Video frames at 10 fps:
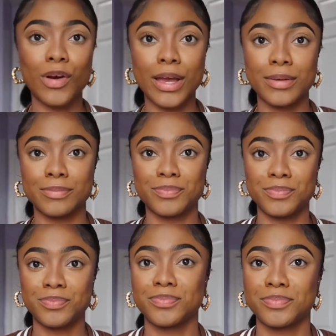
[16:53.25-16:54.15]
right,
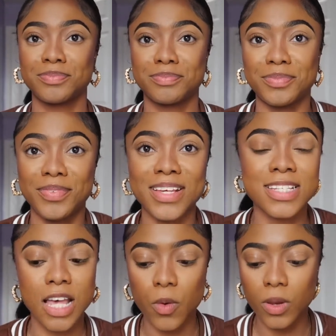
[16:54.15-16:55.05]
this
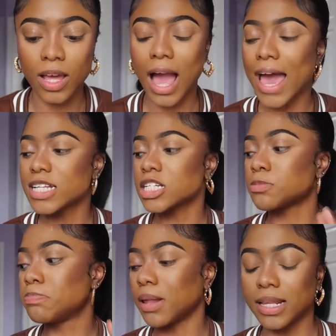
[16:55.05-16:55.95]
is how we look. I
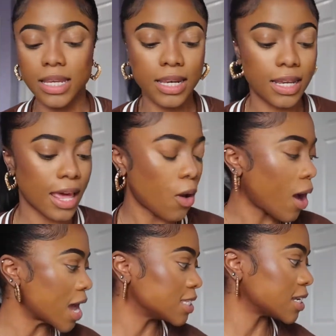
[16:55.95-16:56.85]
just blended it out.
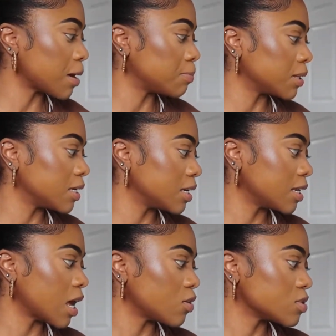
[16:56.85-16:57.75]
I did not blend it
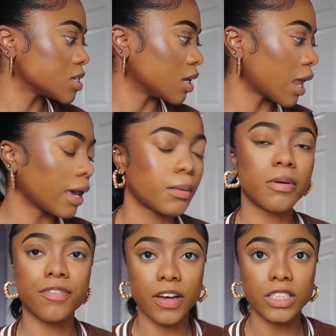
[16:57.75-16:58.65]
out to like
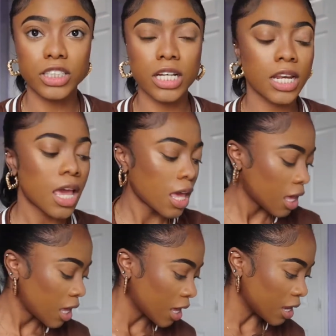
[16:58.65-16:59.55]
perfection,
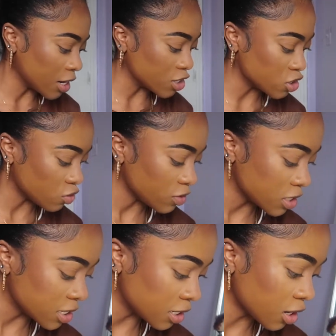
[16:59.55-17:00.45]
and there's a
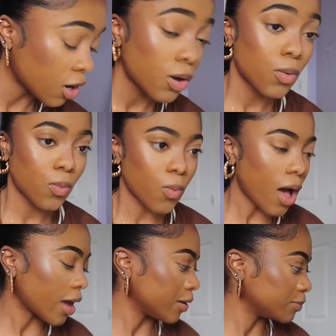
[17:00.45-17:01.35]
reason
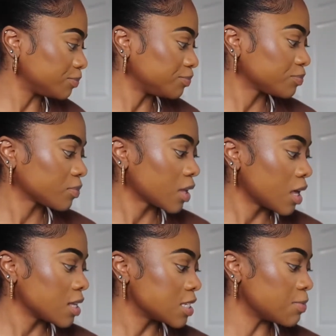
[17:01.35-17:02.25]
why.
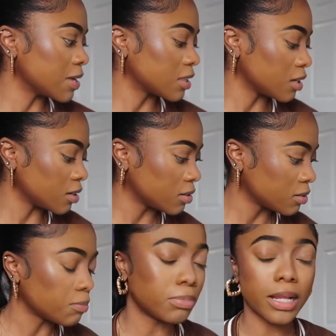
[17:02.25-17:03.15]
To make the
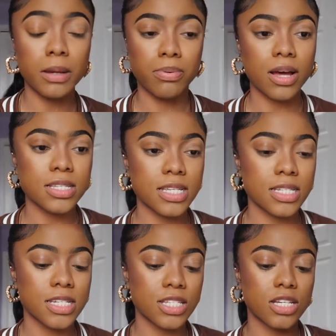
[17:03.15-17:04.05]
blending process
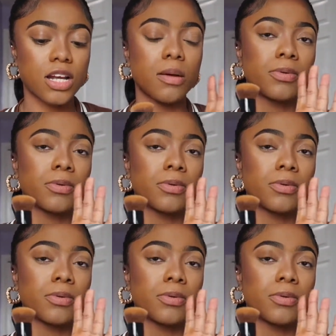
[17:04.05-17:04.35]
easier, I'm